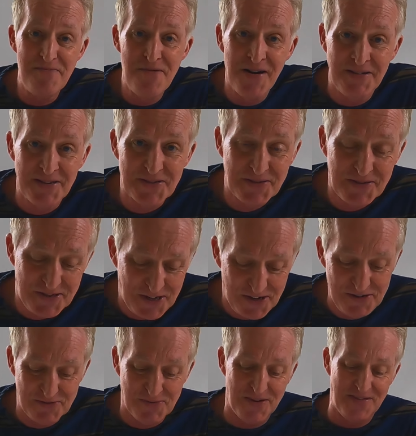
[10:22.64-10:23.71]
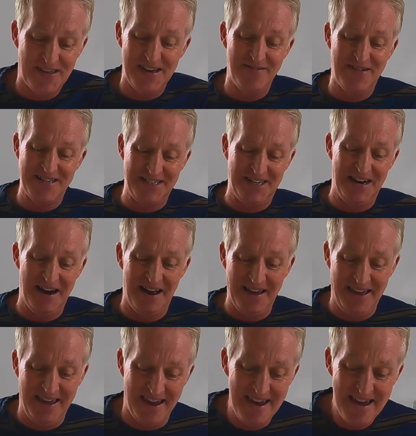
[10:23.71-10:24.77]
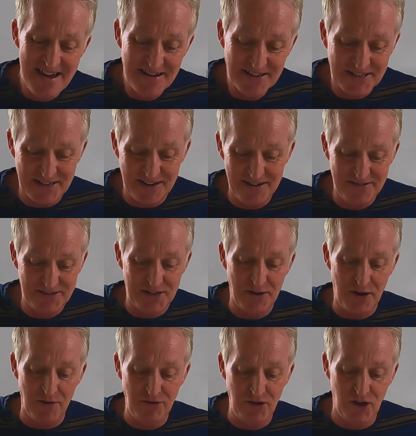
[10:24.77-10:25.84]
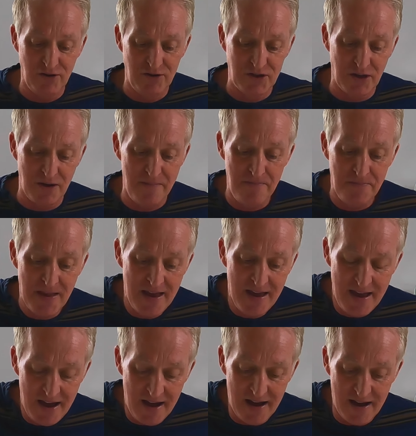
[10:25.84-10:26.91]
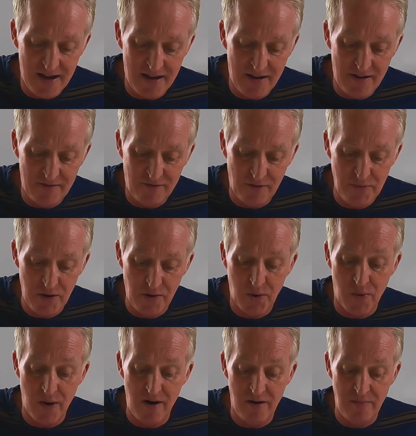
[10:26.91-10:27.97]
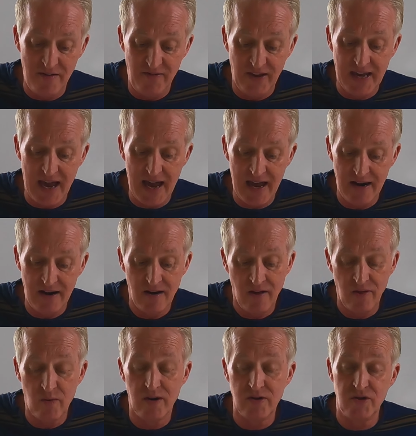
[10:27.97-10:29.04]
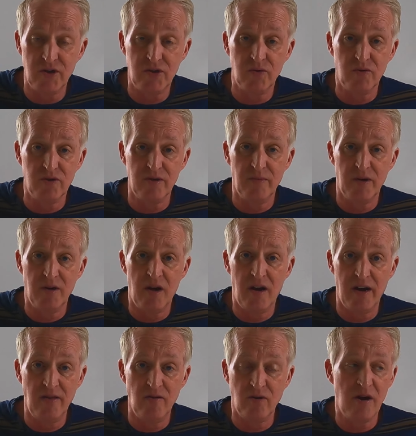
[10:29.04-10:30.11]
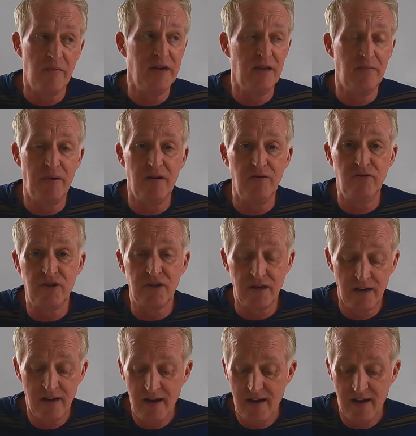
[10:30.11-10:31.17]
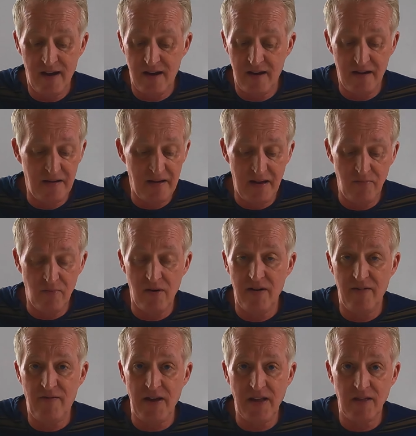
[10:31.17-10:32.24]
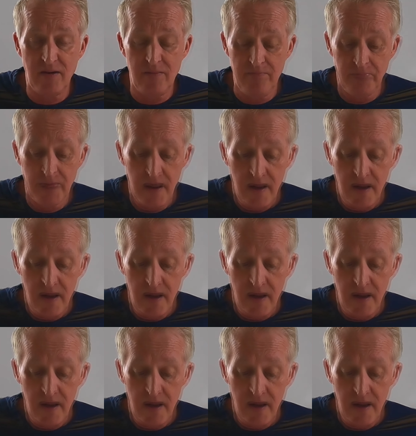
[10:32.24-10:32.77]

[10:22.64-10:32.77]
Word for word: you might as well choose one that you actually like. So, so go and choose them uh, from your aquarium if you can. Otherwise, just order them online. They'll come in the post. Uh, it won't affect them.